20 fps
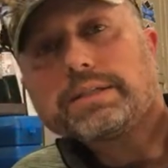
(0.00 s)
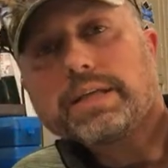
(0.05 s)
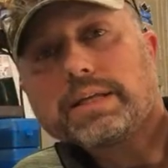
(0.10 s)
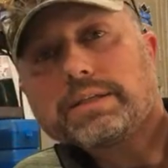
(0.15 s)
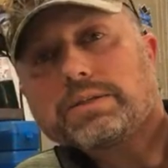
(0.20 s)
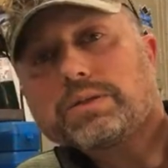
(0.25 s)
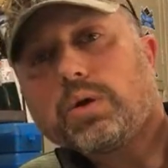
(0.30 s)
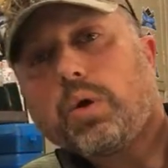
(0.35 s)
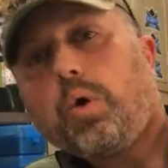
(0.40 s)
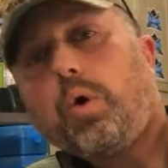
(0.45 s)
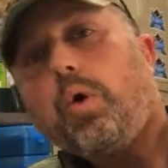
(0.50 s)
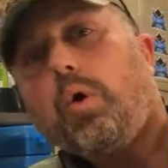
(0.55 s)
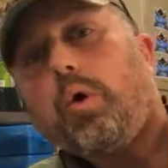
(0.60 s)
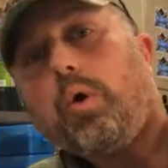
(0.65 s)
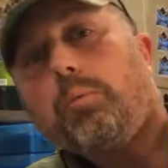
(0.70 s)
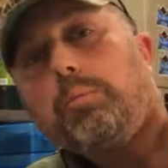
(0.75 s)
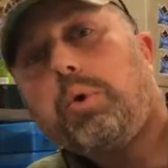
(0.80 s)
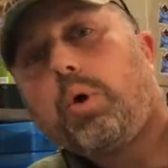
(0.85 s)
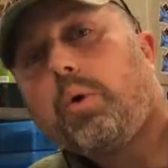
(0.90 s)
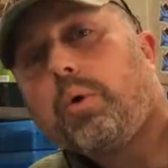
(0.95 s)
That's the
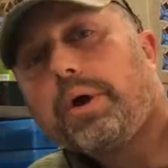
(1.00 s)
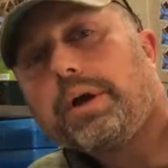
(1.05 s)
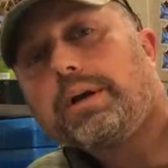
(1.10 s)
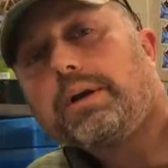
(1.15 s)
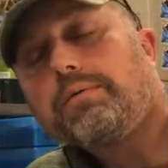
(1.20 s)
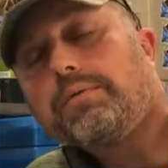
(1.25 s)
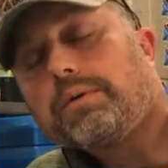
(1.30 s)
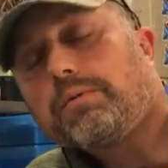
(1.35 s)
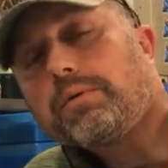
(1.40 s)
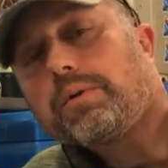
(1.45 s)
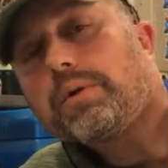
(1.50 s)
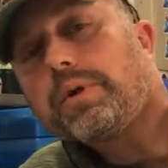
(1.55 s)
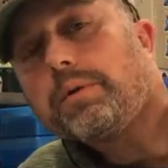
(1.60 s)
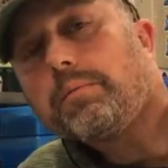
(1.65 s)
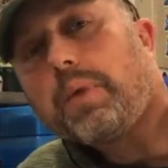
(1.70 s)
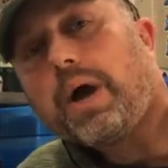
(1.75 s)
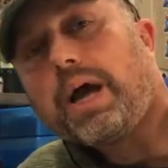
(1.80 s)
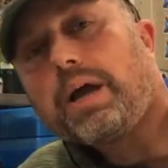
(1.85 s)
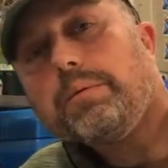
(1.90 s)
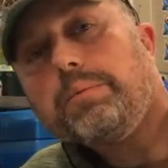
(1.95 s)
whole point of it, really,
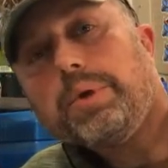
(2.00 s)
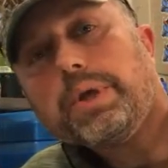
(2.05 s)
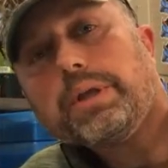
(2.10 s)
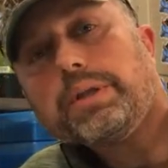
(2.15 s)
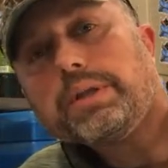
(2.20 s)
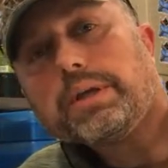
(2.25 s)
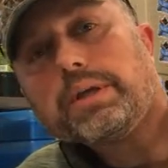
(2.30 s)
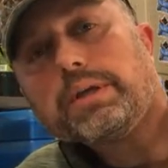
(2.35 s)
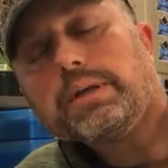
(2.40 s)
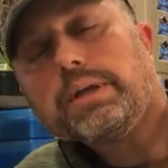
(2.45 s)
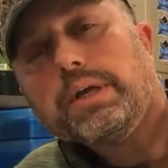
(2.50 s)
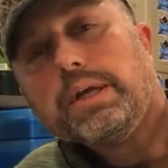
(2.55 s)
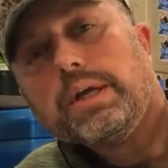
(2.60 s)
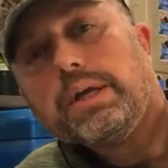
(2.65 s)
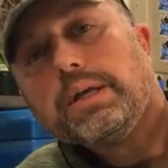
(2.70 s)
in my opinion,